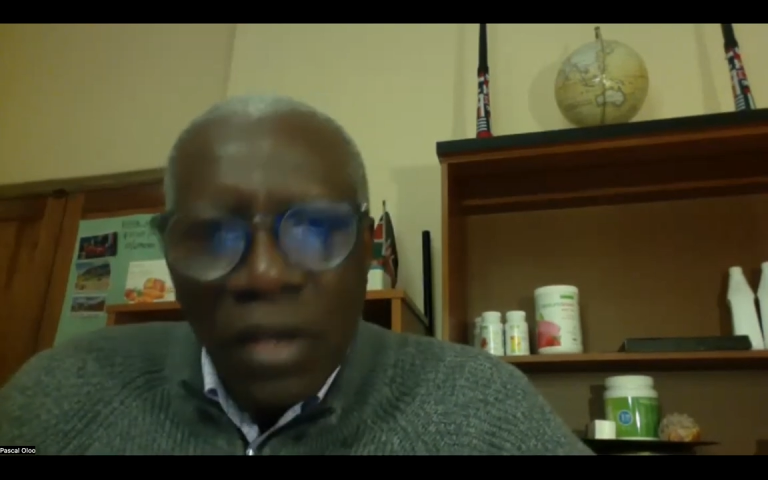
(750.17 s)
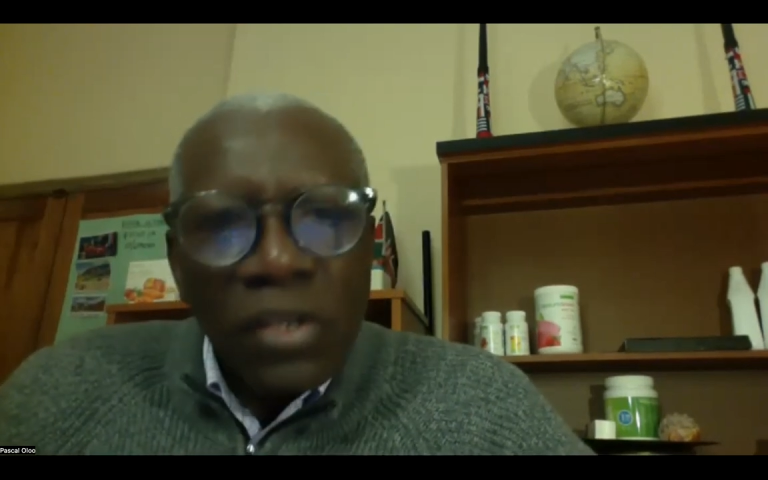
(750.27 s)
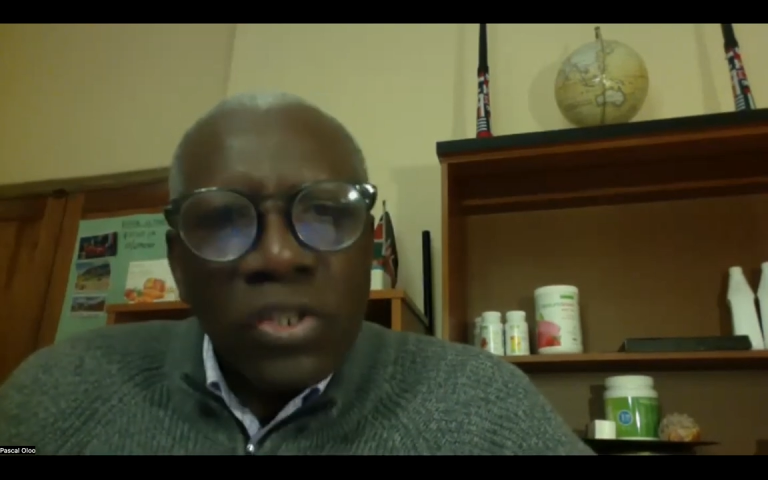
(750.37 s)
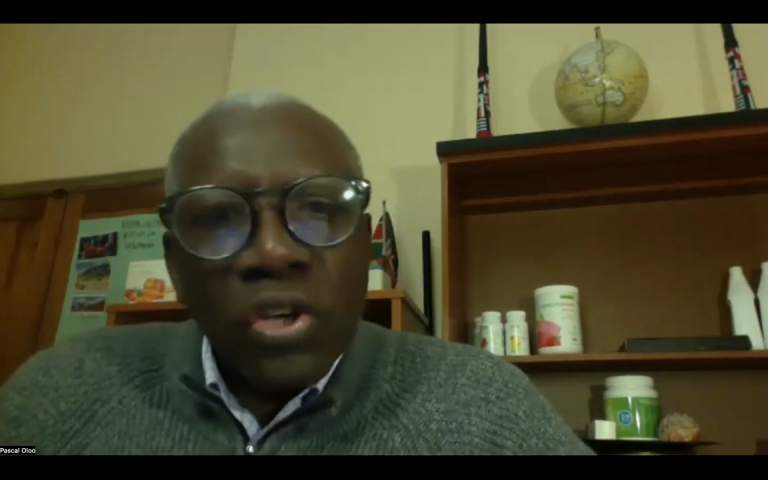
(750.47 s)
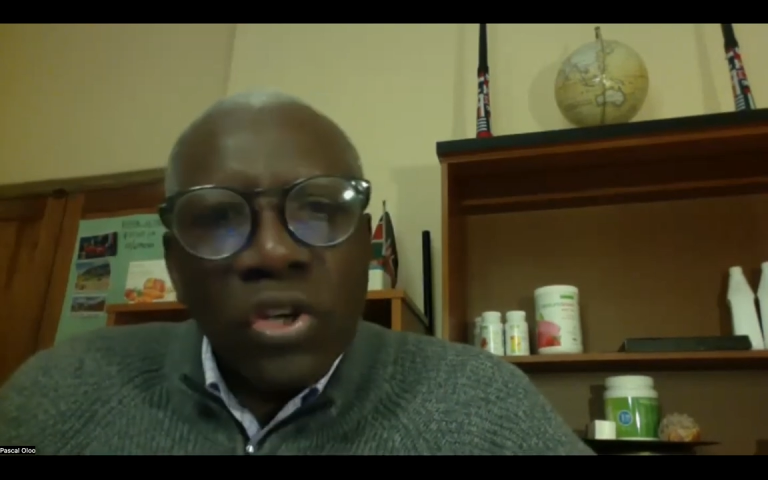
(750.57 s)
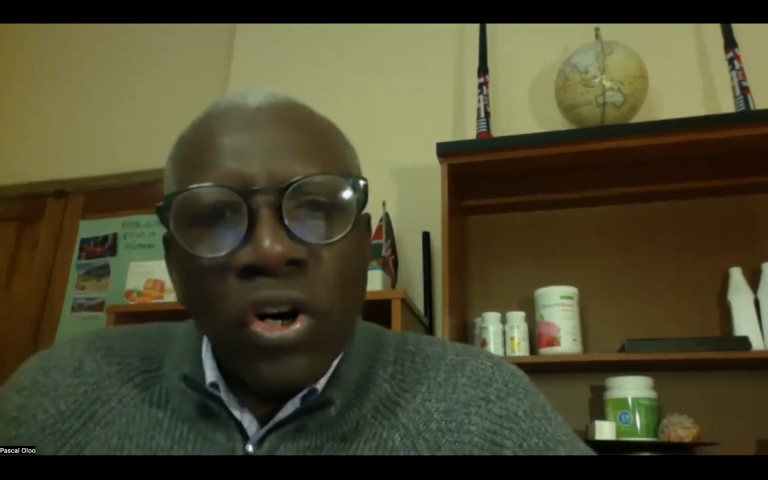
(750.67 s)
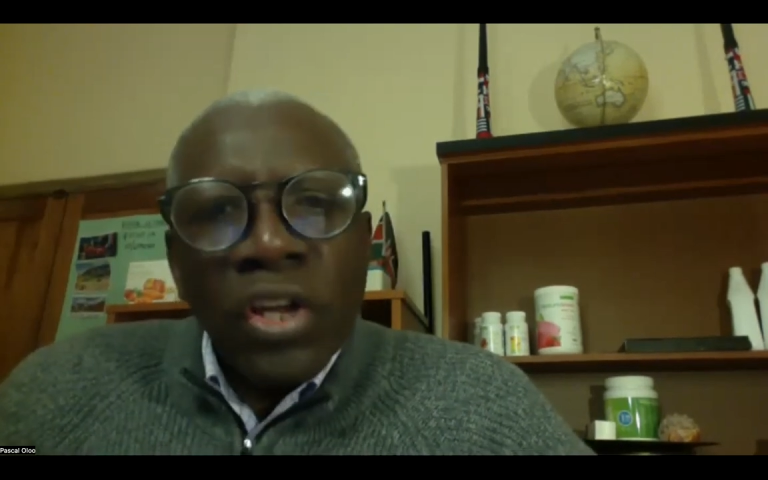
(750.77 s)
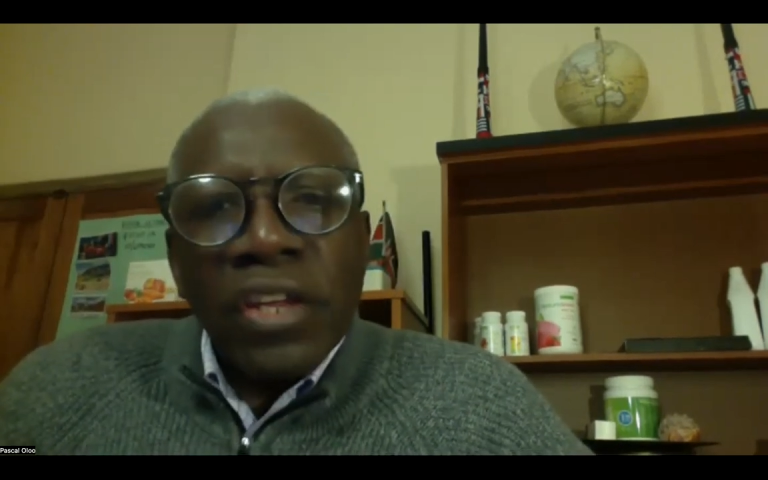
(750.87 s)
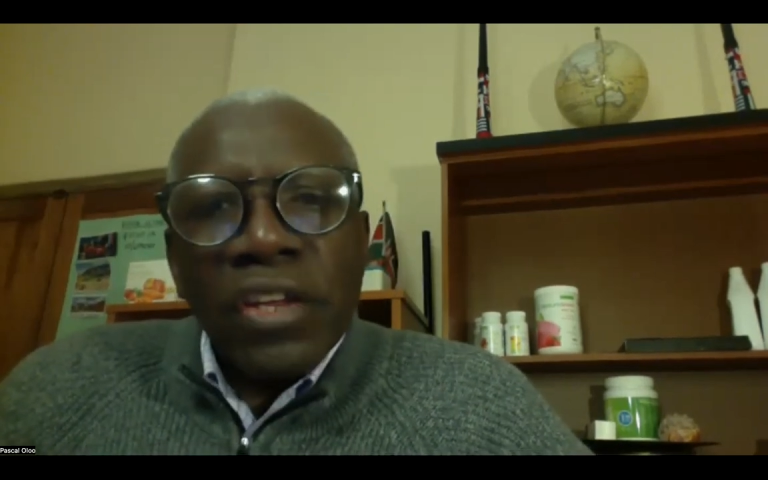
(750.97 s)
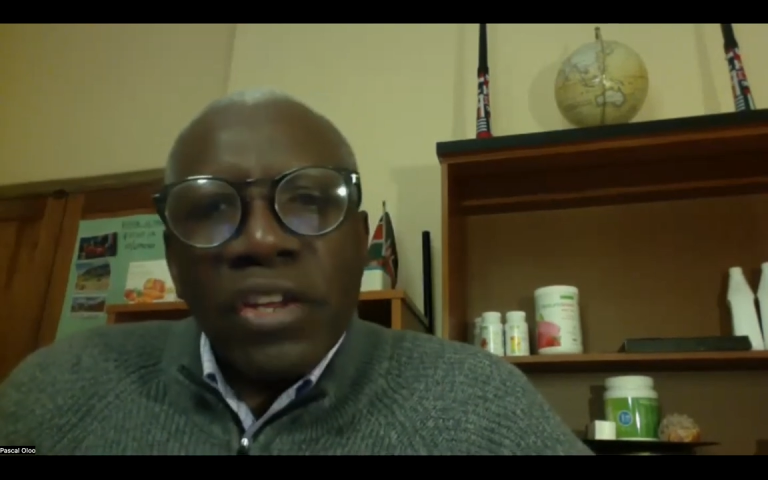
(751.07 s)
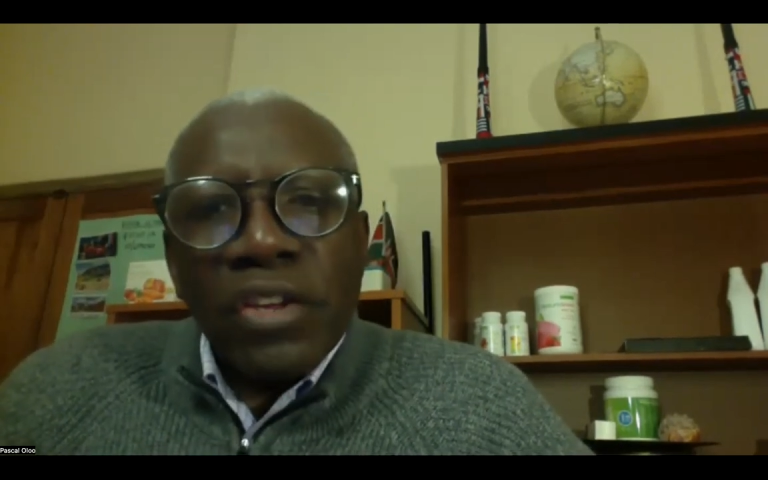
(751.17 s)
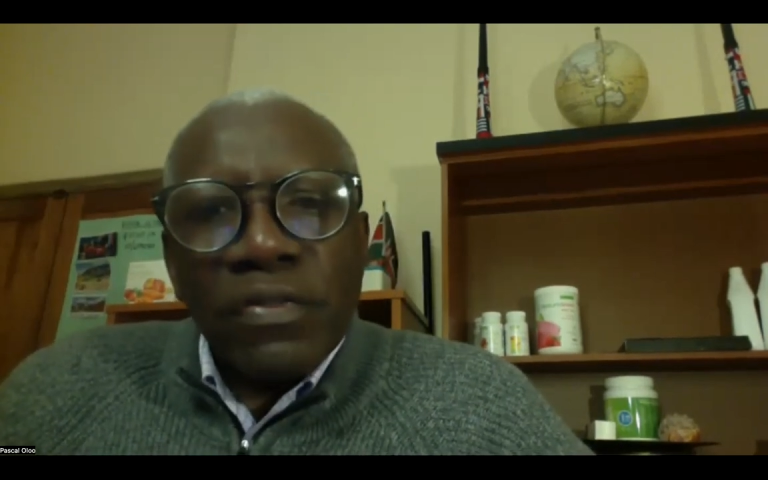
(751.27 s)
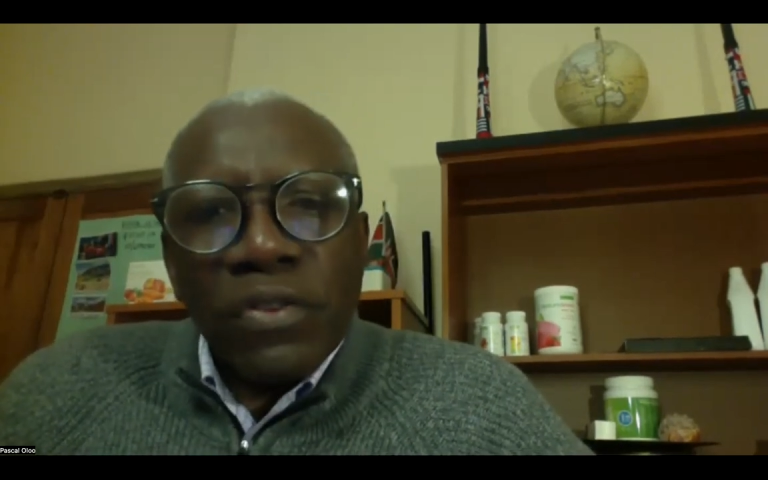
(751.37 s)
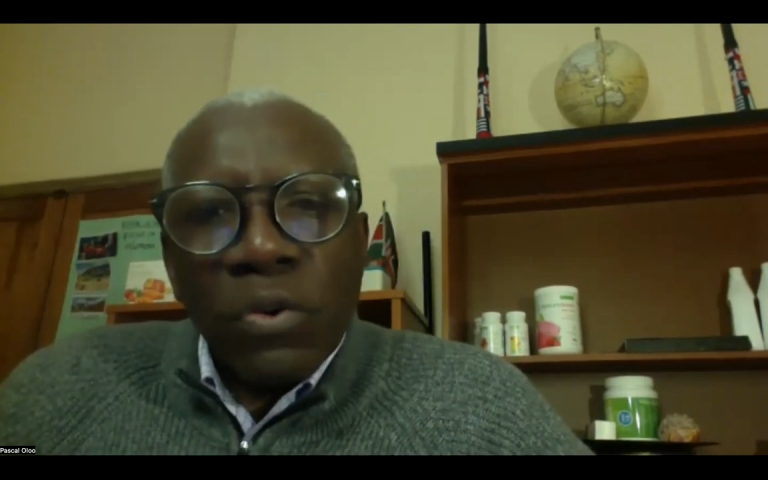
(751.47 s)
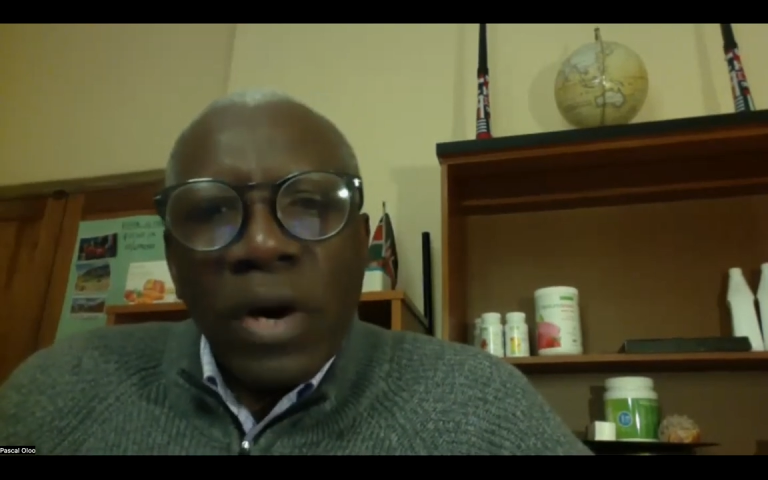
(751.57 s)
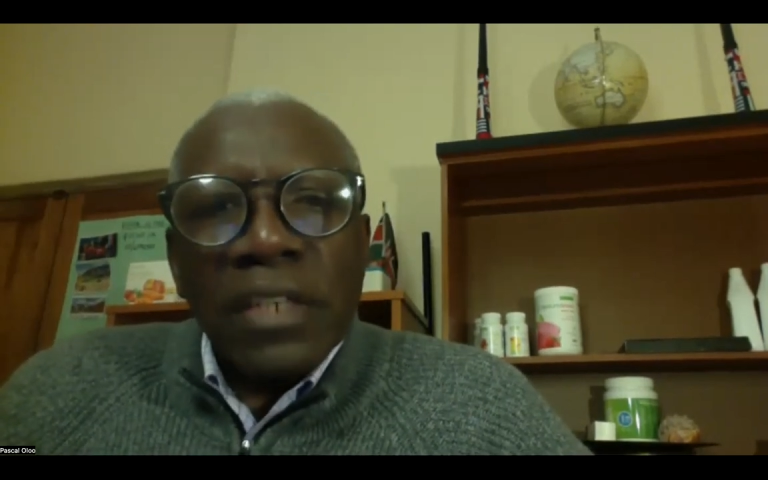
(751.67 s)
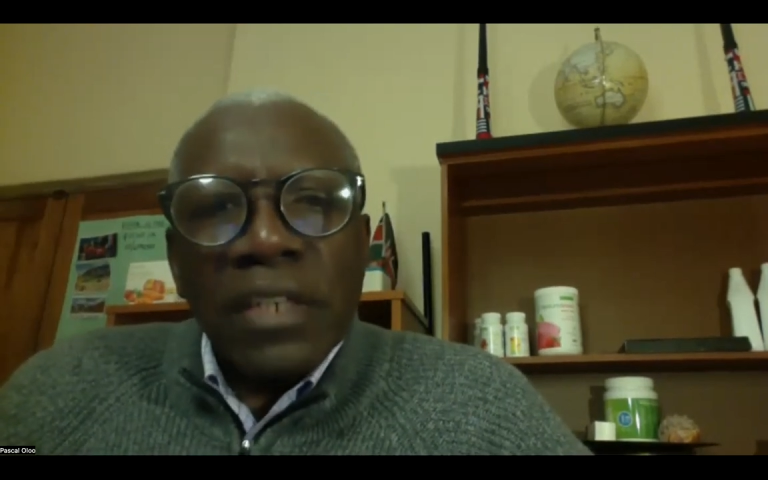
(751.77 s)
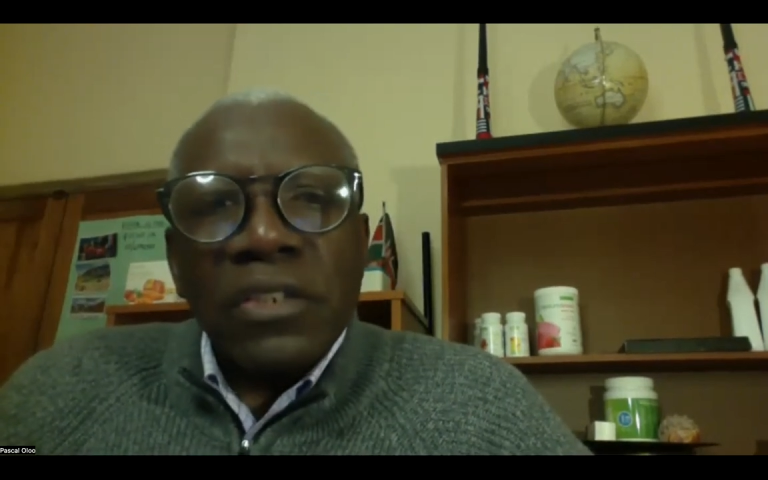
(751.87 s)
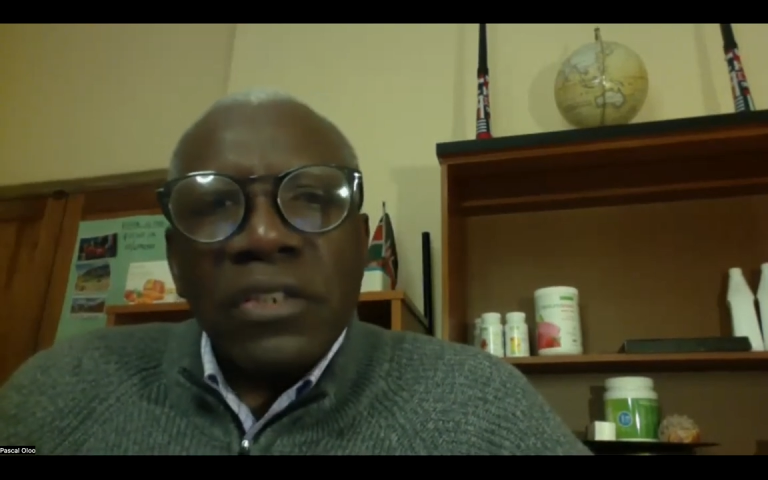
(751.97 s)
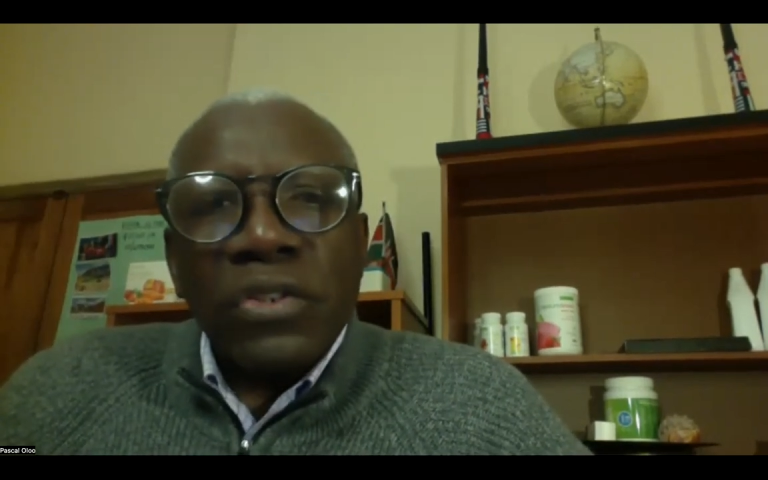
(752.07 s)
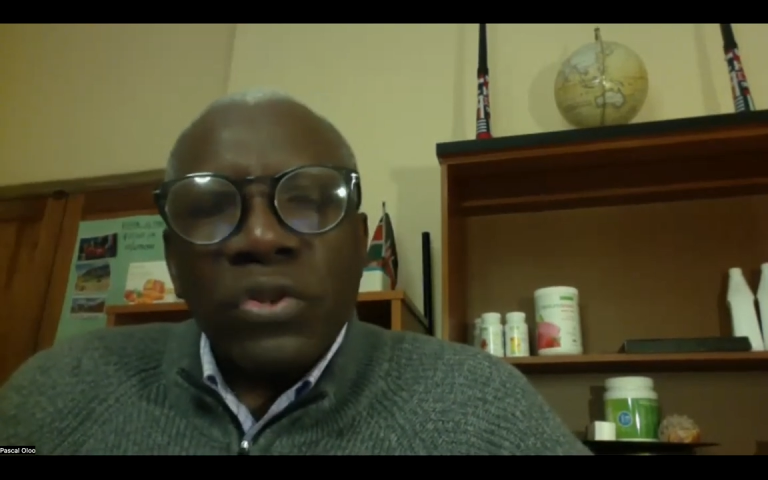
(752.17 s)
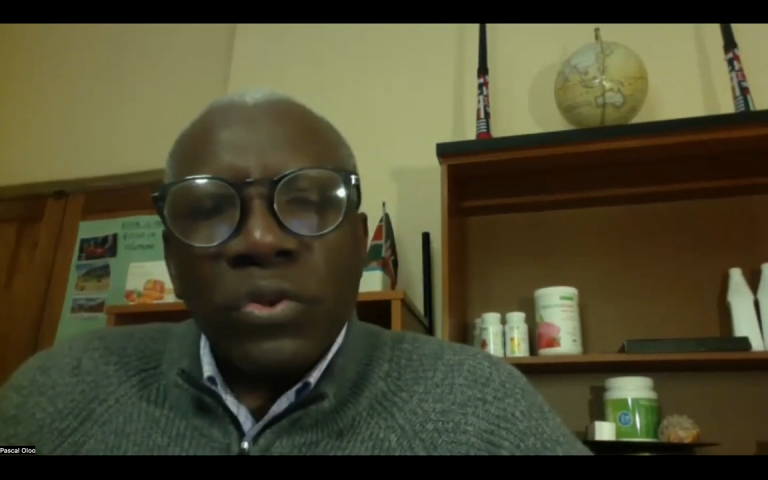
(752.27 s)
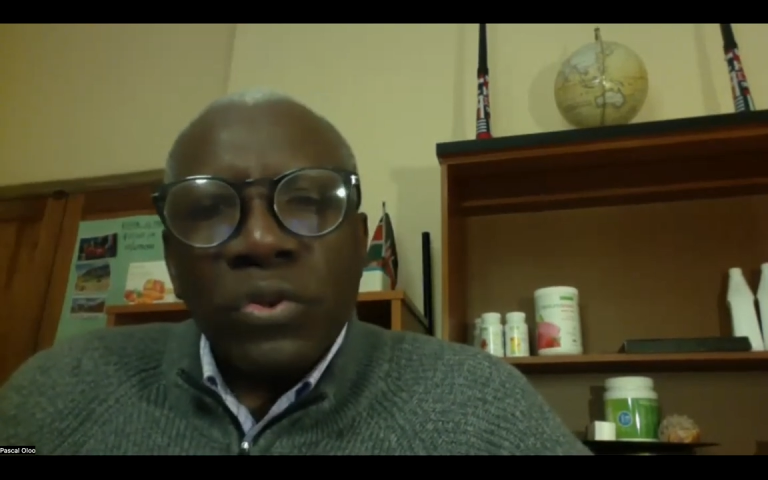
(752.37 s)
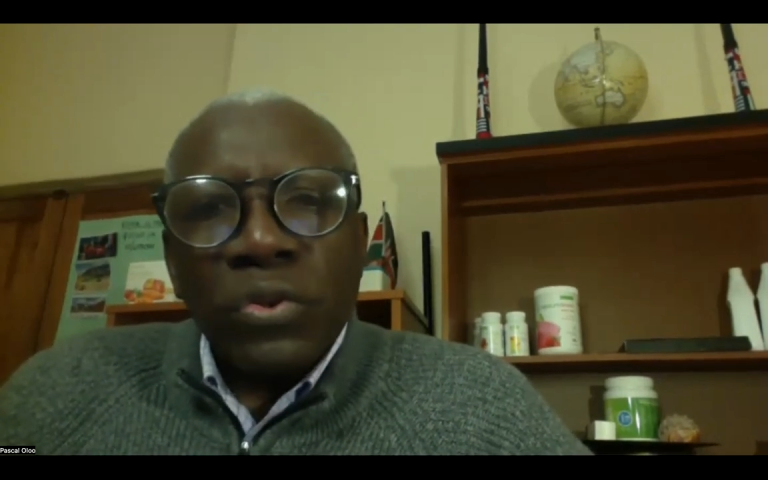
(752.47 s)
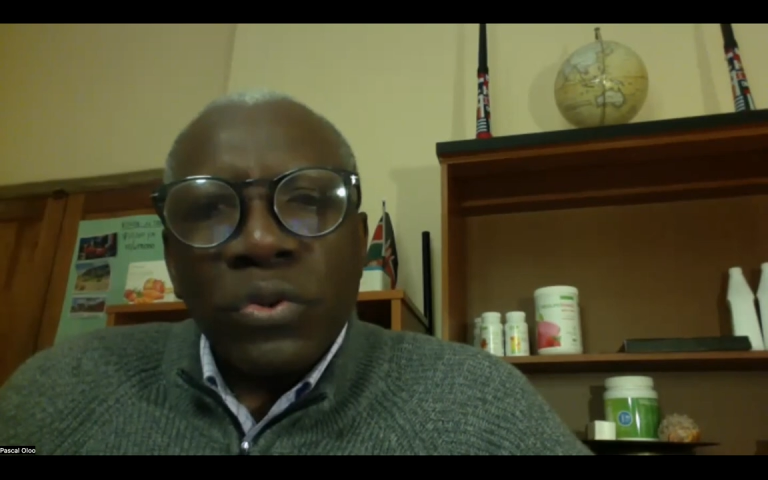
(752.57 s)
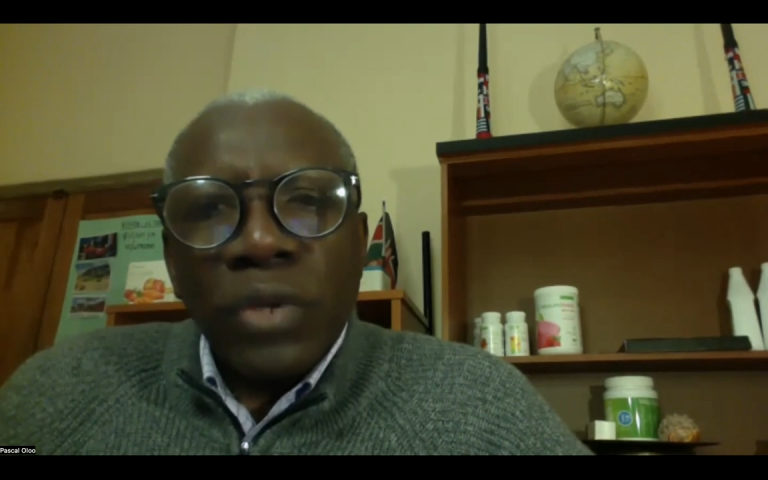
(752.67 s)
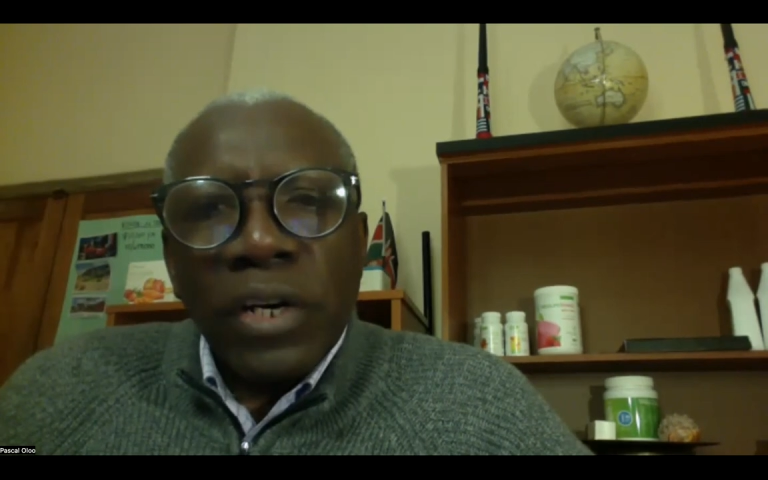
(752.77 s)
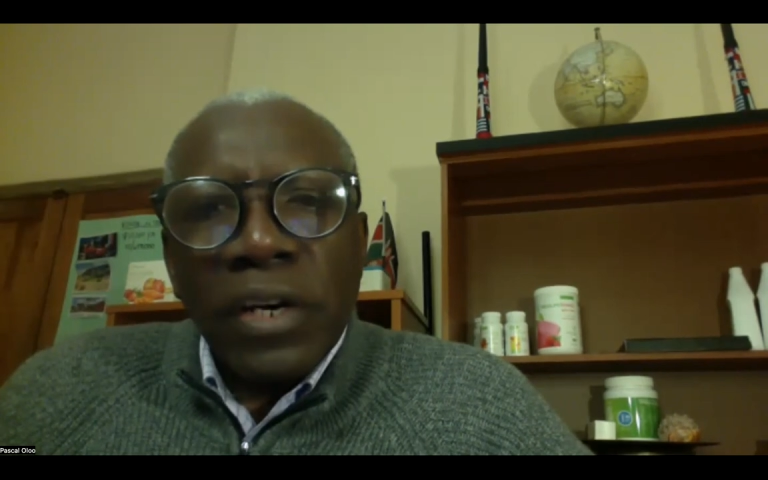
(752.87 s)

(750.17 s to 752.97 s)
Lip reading: So if you want to,